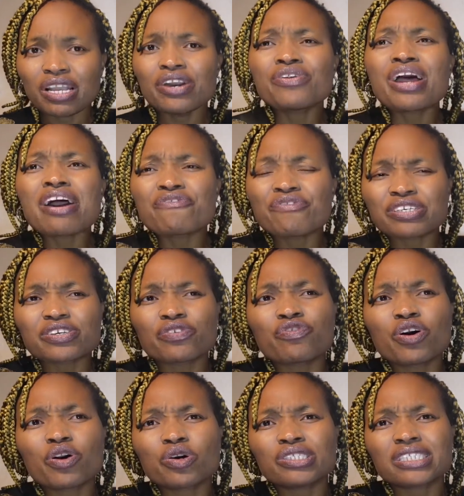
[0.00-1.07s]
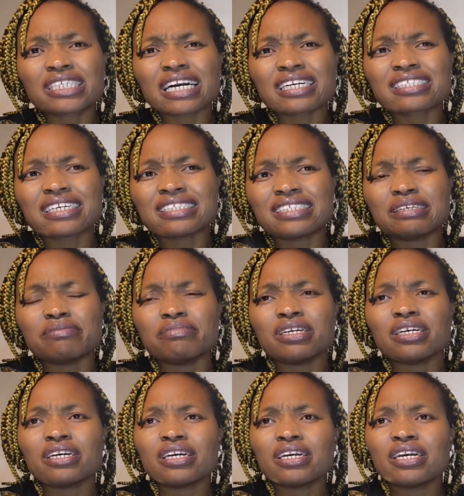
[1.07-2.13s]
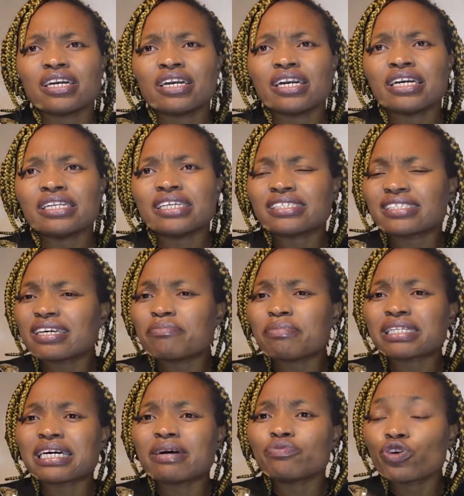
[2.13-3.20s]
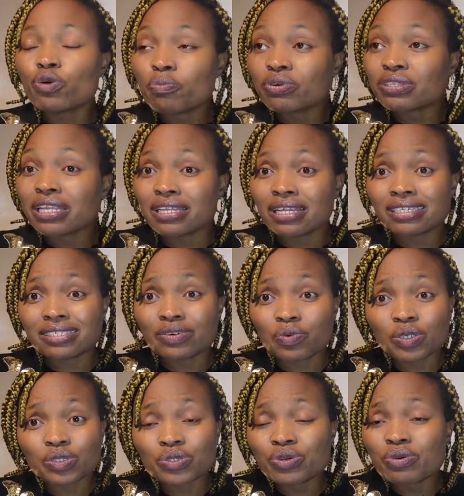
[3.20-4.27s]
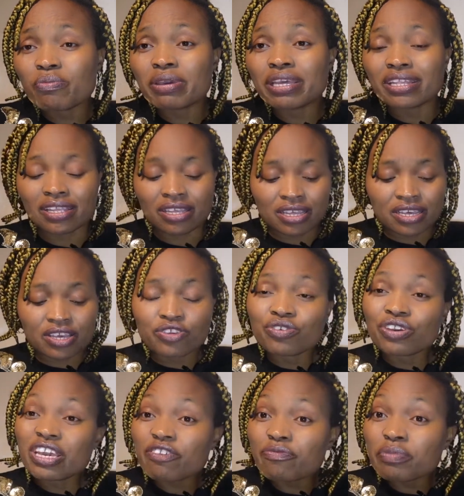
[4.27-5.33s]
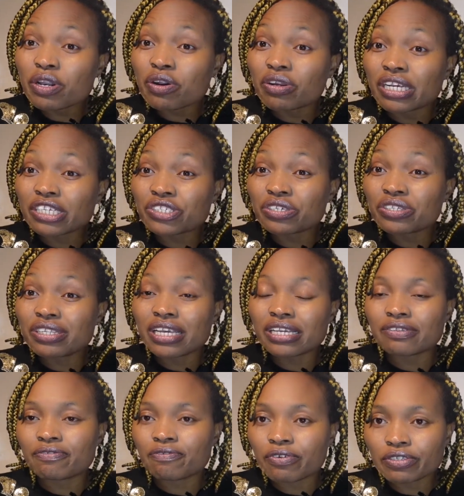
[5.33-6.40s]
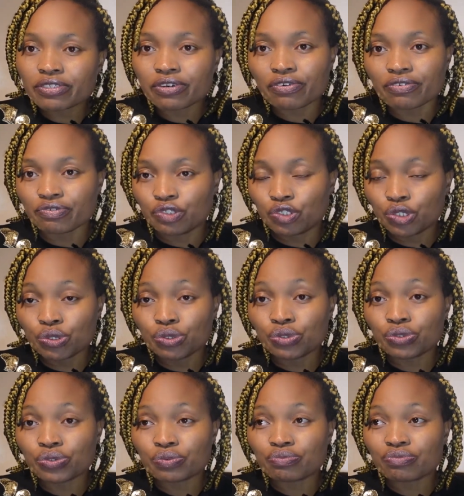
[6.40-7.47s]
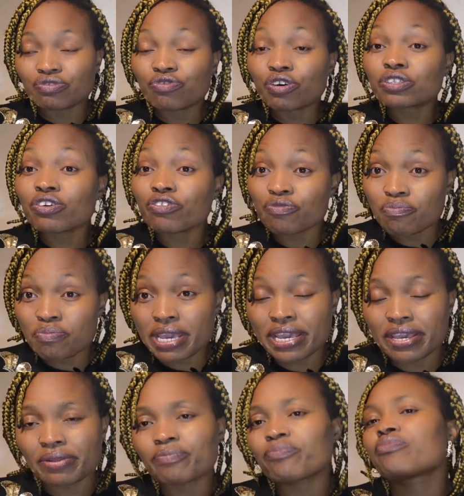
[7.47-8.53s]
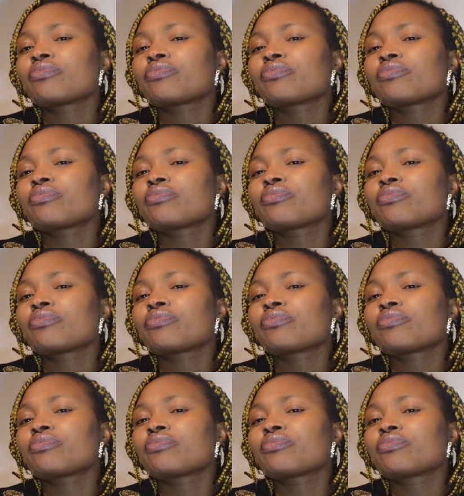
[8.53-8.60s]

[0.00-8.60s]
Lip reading: now I first of all contacted them. They say, madam, no booklet. I said, what do you mean? You gave me collection date 4th of June, 4th of May,